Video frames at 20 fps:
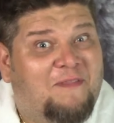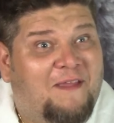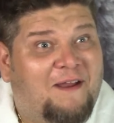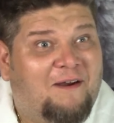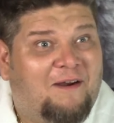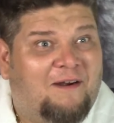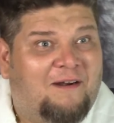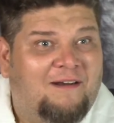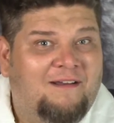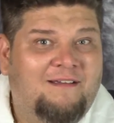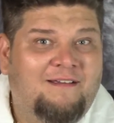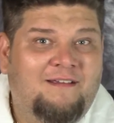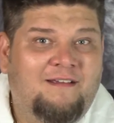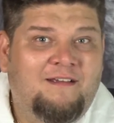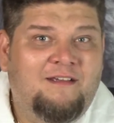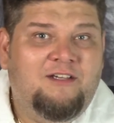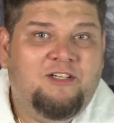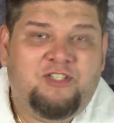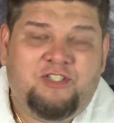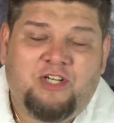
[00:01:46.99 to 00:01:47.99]
there.
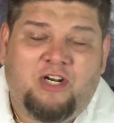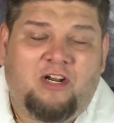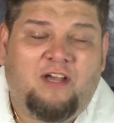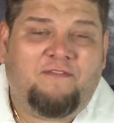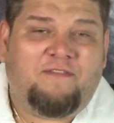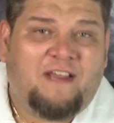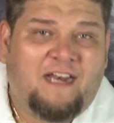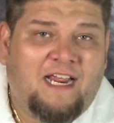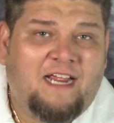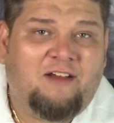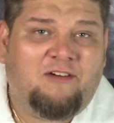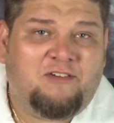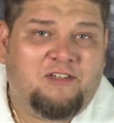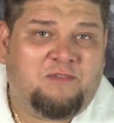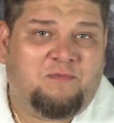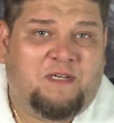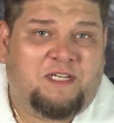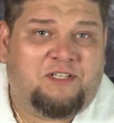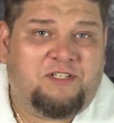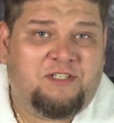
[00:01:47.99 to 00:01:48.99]
Shut off that anger
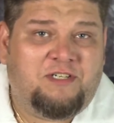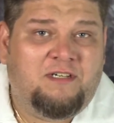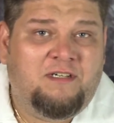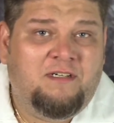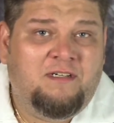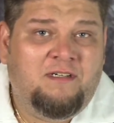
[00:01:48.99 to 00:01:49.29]
switch.